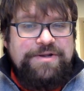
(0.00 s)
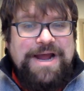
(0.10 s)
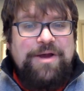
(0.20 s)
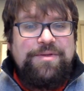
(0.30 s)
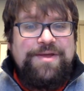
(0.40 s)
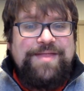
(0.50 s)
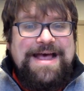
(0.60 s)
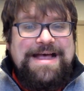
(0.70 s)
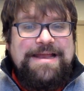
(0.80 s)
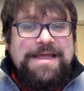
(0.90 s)
Not only
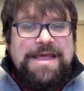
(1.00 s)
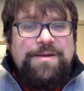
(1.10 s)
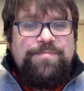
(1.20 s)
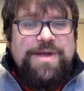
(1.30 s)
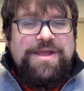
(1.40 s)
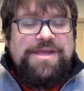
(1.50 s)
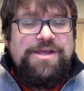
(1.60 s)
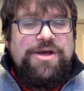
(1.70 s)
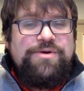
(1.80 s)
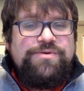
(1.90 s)
that, but he
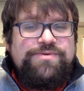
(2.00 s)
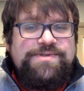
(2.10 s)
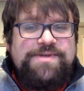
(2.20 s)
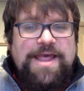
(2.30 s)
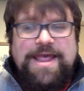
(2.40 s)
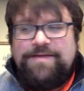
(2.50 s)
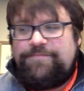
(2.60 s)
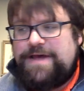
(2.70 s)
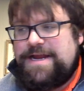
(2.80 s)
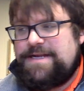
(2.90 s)
goes
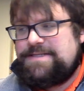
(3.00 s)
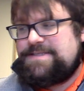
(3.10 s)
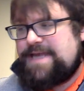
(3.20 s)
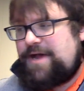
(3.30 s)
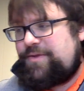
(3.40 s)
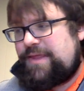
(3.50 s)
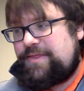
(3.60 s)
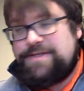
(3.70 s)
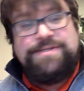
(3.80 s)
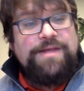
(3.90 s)
and finds out that
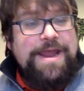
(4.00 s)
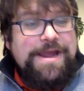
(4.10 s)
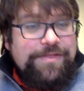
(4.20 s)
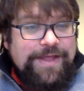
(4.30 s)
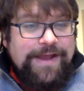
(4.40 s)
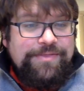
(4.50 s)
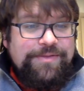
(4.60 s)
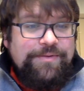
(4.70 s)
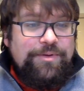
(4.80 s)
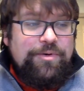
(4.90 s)
this land that
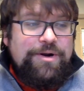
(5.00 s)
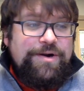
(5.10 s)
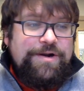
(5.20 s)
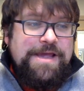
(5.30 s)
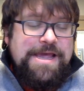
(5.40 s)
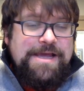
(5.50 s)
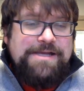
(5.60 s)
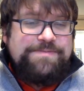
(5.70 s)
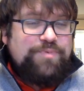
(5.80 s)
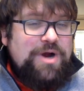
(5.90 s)
the Lord
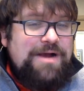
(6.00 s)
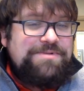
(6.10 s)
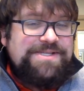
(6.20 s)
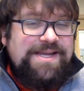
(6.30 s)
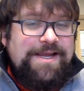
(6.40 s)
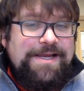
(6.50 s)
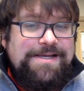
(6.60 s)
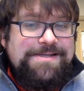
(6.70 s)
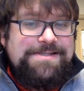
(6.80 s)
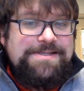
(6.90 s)
is promising
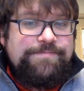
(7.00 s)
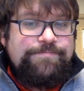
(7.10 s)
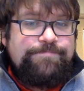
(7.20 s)
is